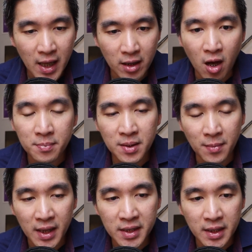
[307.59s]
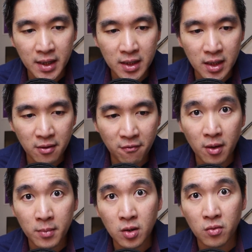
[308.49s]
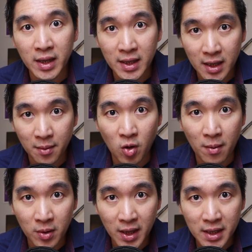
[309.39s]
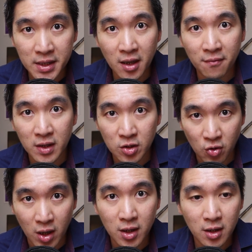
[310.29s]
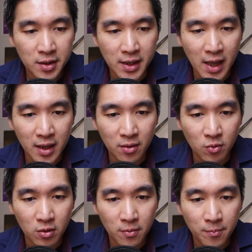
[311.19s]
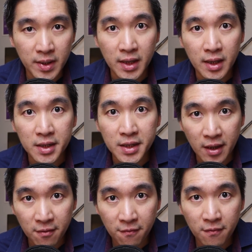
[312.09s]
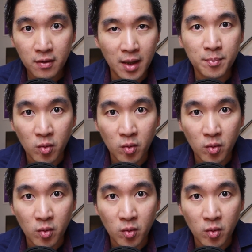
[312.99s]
and optimizing the pharmacokinetic properties of the drug so that it will be safe and